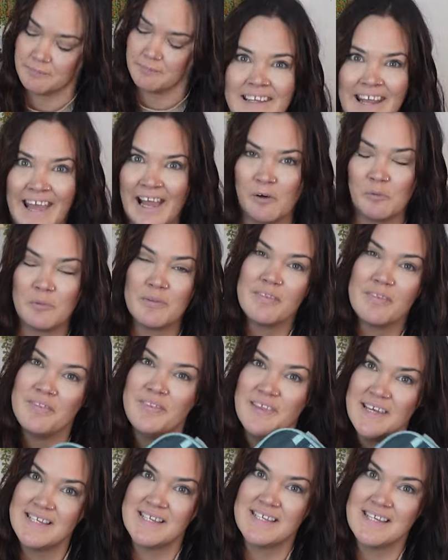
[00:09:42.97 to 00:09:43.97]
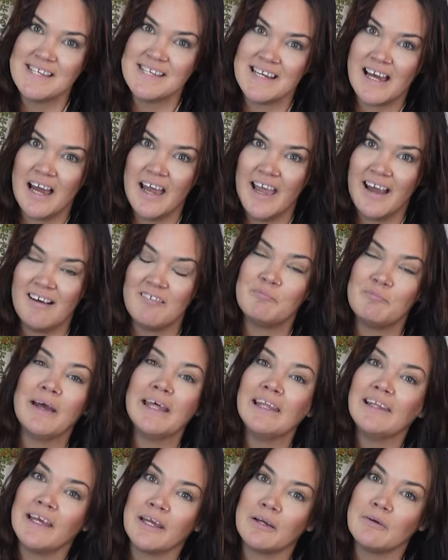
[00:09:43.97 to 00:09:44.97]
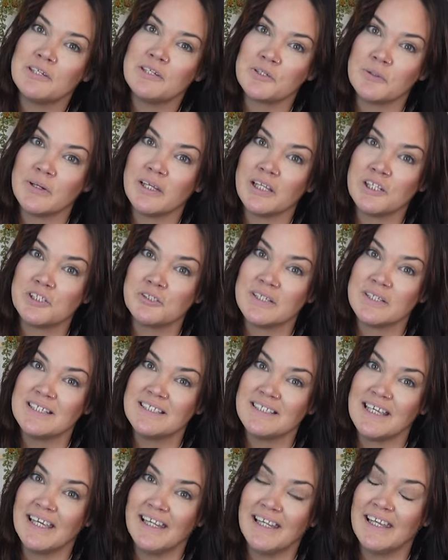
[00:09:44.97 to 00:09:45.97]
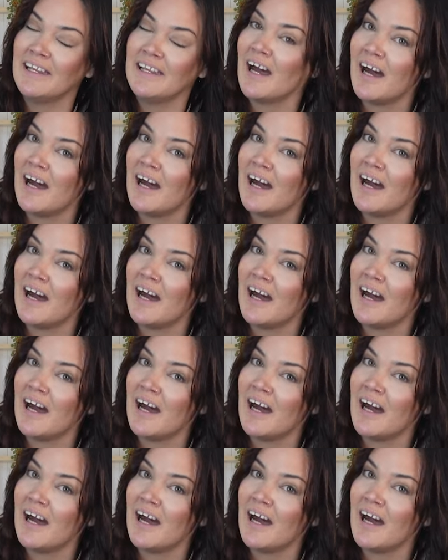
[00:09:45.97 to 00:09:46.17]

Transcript: Now, this does not have my liquid toiletries in it,